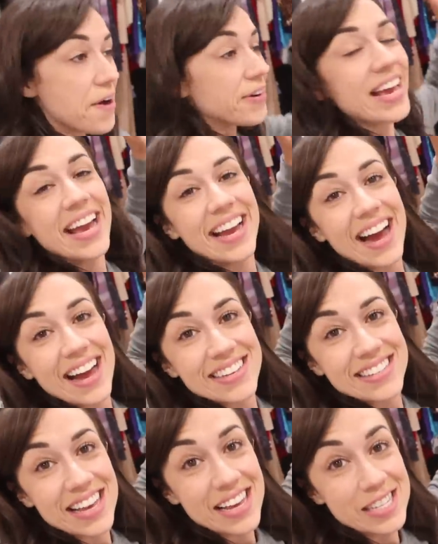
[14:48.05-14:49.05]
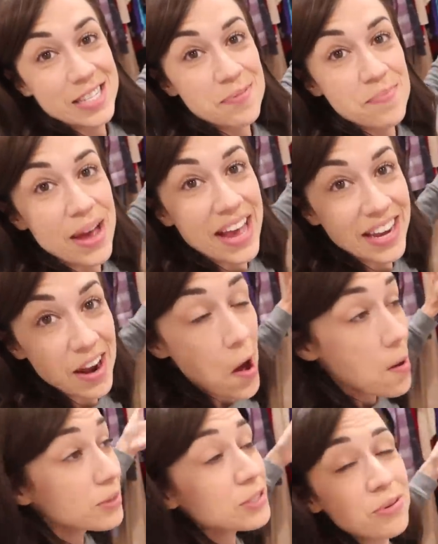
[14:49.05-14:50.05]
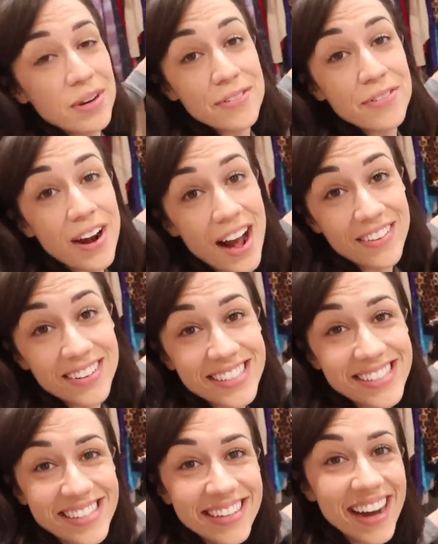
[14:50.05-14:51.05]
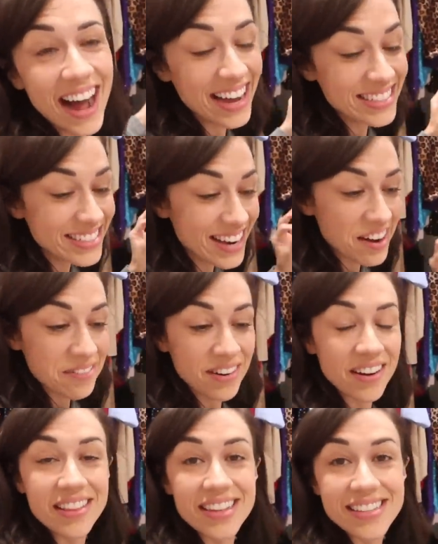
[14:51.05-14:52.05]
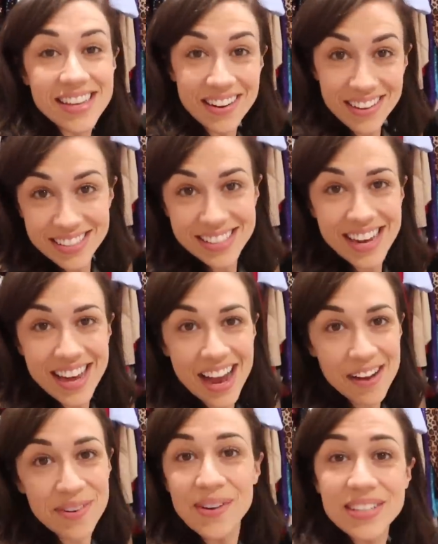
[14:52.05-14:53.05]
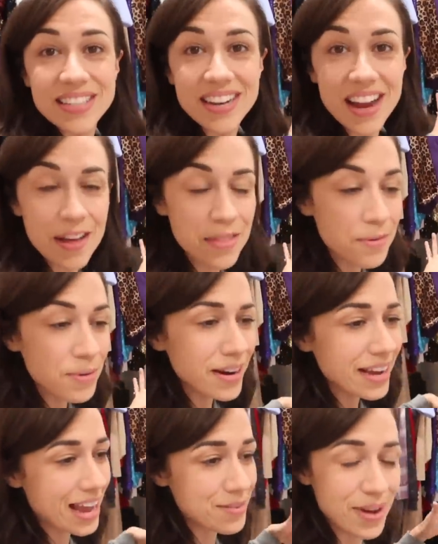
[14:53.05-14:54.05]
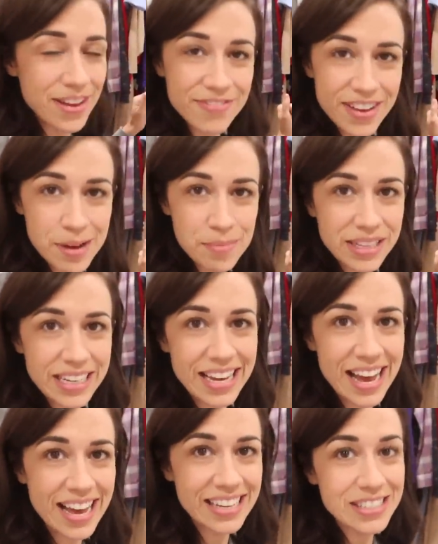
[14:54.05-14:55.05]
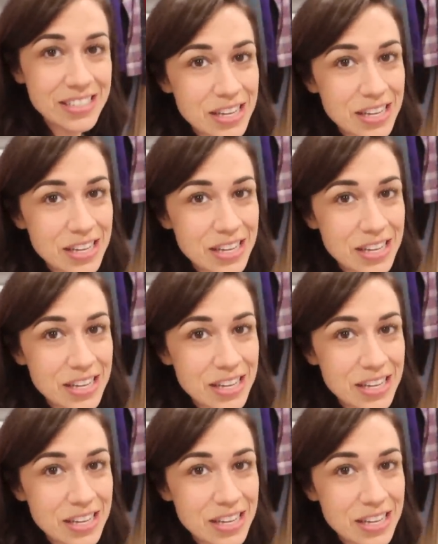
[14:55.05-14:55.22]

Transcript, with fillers: Okay guys, it's been almost 24 hours. I did not work on this at all today. I focused on other work and my family, and